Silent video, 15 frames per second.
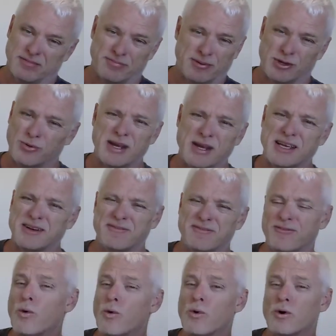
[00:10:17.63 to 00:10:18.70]
between
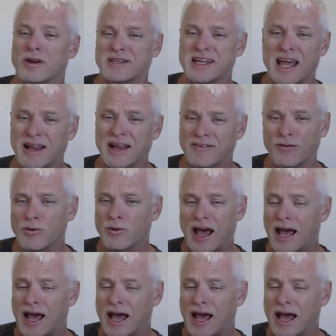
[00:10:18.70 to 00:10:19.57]
4 to